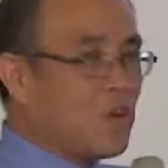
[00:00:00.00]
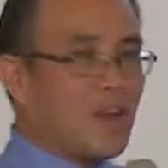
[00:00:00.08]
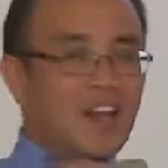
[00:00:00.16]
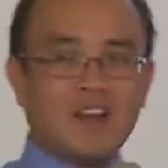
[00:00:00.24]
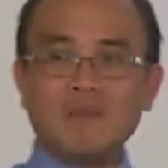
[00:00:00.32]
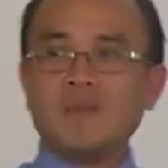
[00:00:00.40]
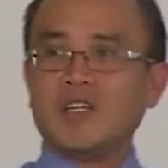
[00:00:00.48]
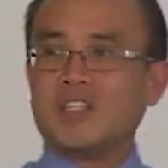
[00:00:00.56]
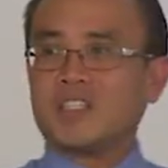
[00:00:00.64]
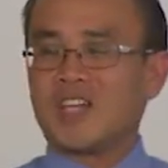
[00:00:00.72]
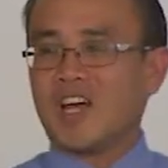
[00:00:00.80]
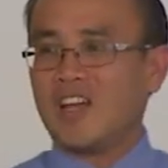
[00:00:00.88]
randomly
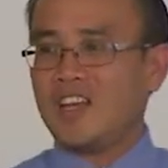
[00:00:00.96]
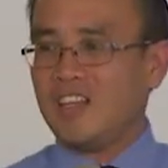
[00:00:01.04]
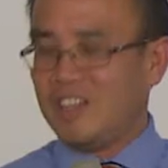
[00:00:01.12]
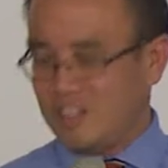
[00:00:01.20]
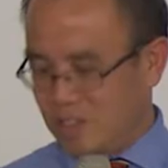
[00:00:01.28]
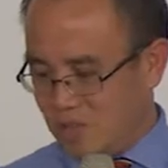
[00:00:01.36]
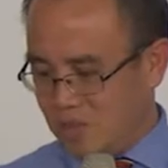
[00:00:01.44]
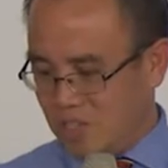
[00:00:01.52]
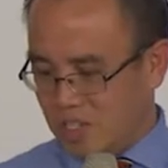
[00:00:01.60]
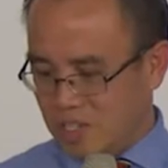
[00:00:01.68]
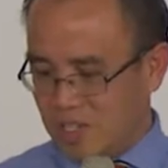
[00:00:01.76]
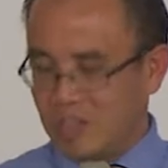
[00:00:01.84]
assign into
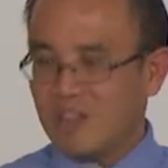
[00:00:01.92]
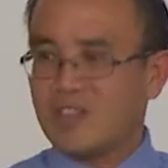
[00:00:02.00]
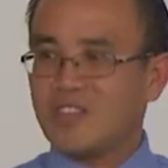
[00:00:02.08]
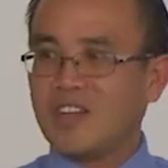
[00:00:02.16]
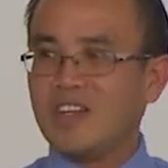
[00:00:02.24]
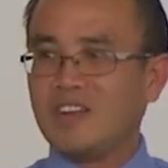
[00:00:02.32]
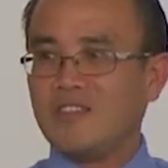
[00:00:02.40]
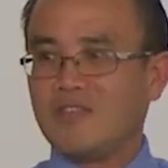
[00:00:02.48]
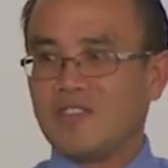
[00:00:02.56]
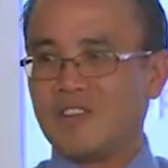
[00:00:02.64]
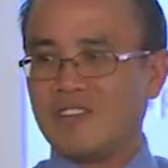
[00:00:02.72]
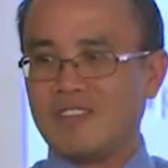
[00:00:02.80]
these 3
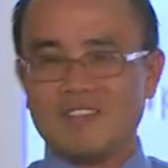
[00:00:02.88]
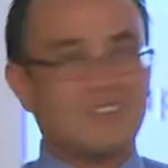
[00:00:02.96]
different